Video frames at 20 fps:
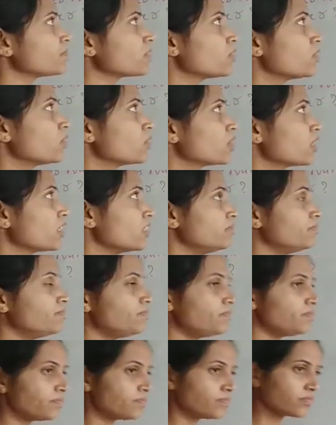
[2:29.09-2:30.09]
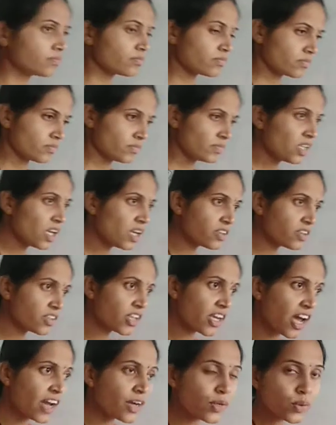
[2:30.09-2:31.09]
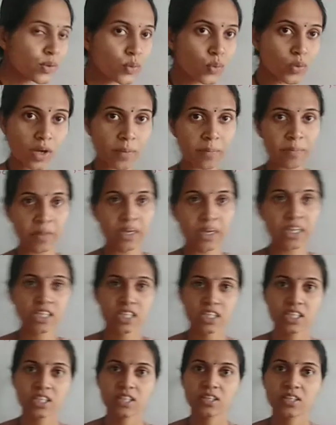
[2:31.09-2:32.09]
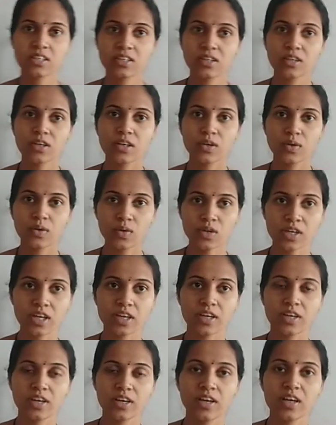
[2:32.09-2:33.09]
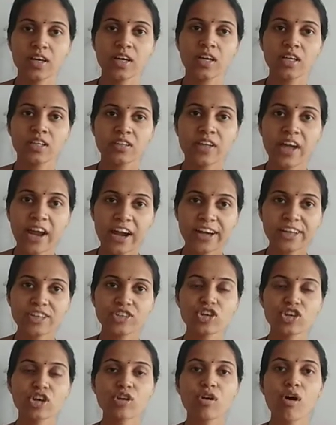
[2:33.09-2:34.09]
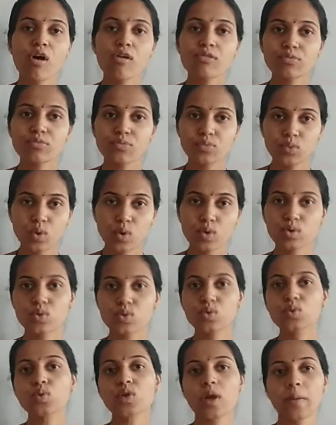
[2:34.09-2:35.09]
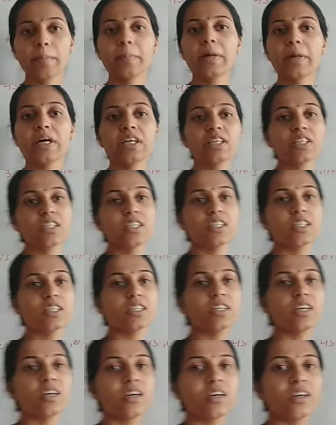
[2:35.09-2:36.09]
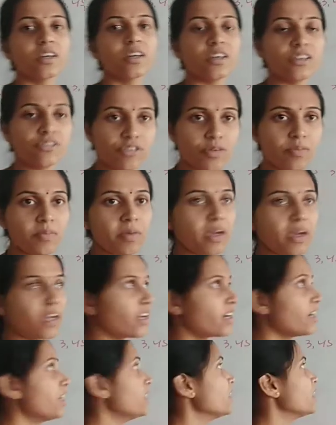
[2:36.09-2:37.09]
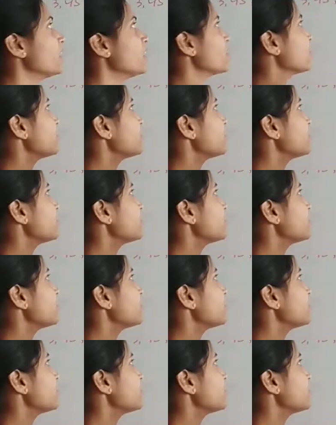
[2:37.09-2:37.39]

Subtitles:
Okay, there are two numbers. Okay, the addition of those two numbers, if we made,